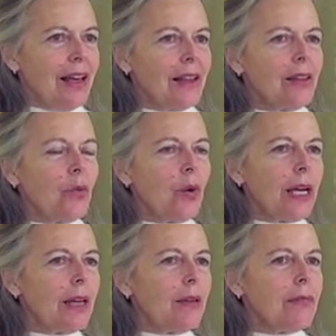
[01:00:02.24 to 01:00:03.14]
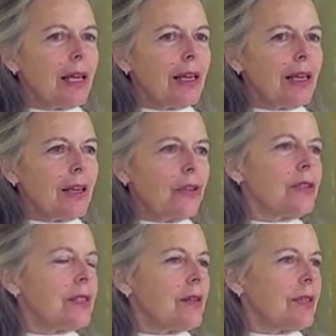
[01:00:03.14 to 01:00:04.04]
The way to make
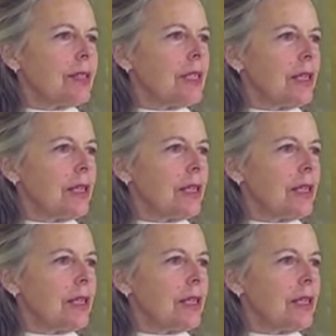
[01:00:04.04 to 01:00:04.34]
use of a